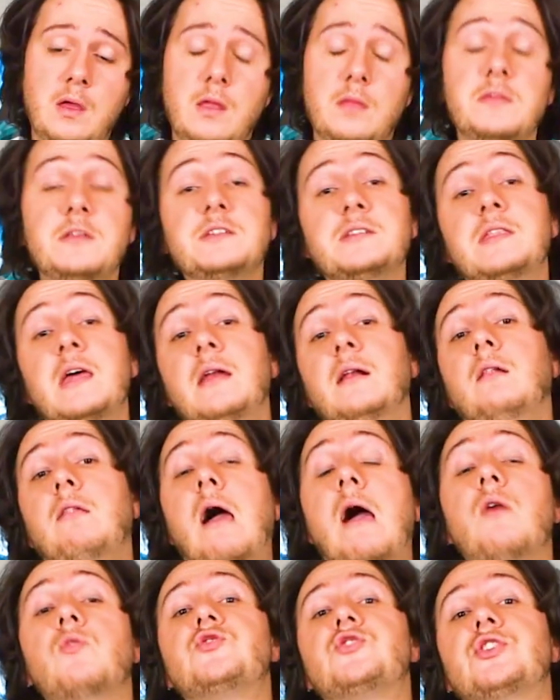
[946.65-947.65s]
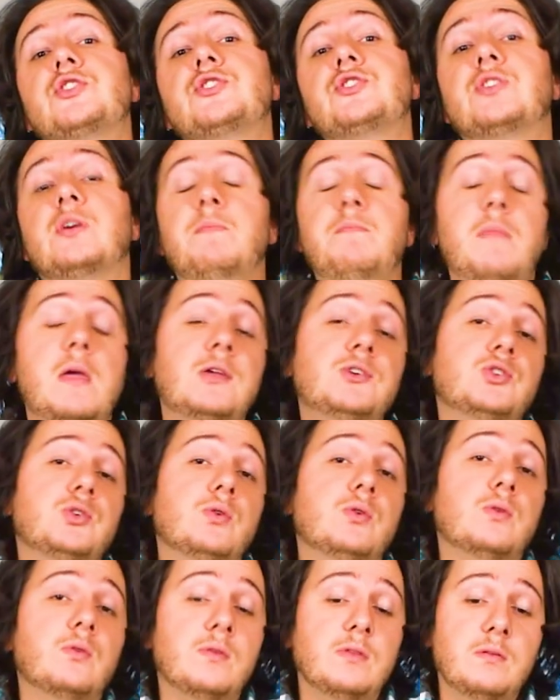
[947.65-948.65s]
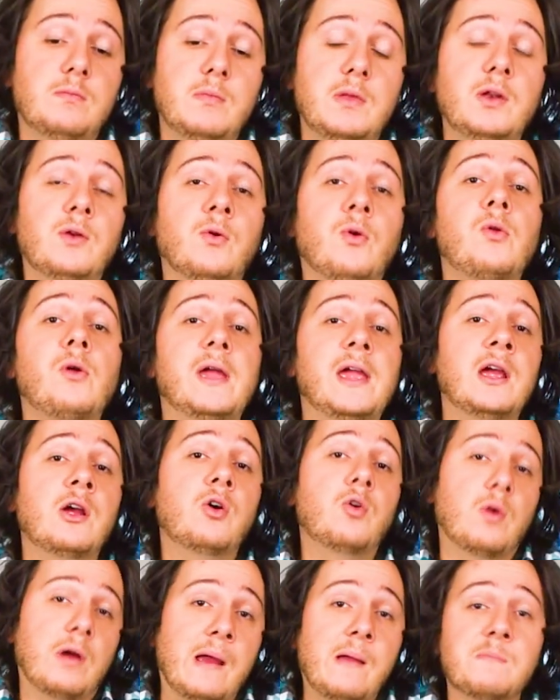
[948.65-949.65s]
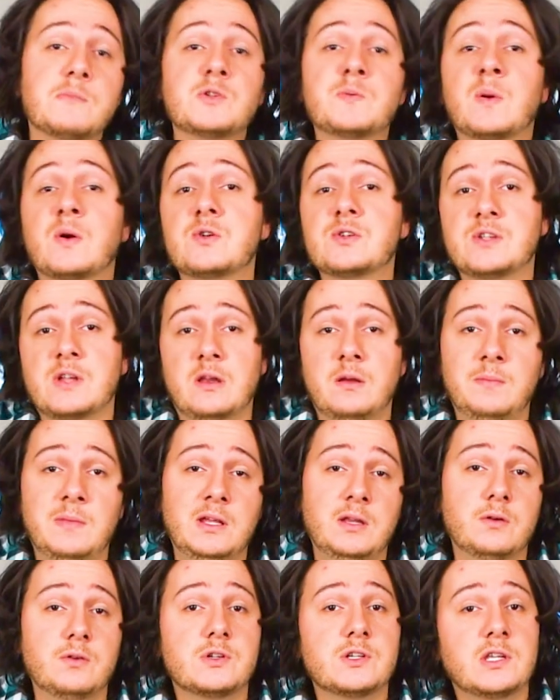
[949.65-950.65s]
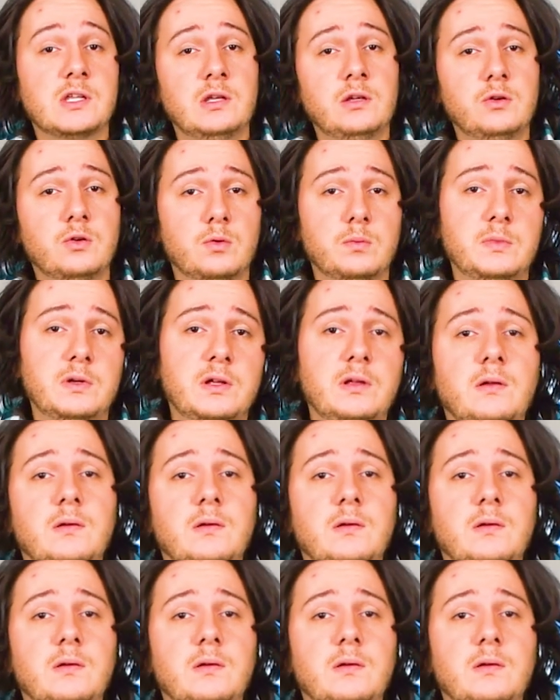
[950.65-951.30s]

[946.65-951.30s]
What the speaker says: This then allows us to measure the mineral in grams per centimeters cubed.